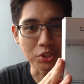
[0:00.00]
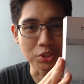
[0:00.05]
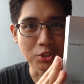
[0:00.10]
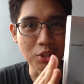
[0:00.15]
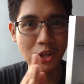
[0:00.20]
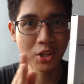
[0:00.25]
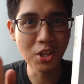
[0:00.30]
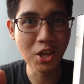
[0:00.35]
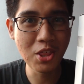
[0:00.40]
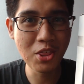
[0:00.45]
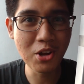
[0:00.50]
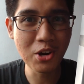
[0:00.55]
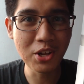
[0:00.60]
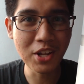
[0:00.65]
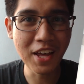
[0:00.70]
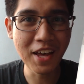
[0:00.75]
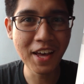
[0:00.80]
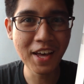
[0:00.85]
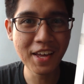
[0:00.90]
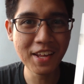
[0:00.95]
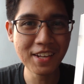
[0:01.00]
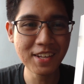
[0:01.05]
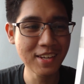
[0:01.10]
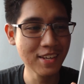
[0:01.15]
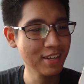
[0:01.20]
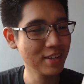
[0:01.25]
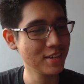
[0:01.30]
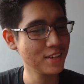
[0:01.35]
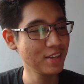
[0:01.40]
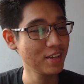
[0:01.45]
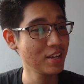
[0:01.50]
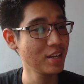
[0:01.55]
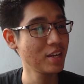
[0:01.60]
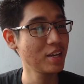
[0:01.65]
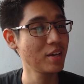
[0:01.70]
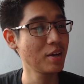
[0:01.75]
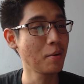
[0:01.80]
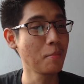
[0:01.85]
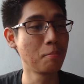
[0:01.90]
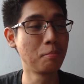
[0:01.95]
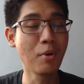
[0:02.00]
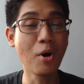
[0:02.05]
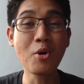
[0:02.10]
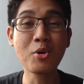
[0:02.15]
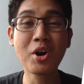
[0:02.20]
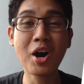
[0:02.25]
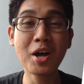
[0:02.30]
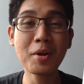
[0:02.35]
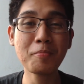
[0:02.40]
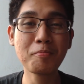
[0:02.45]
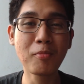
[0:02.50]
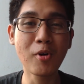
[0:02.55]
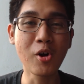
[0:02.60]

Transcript: It's none other than Bogart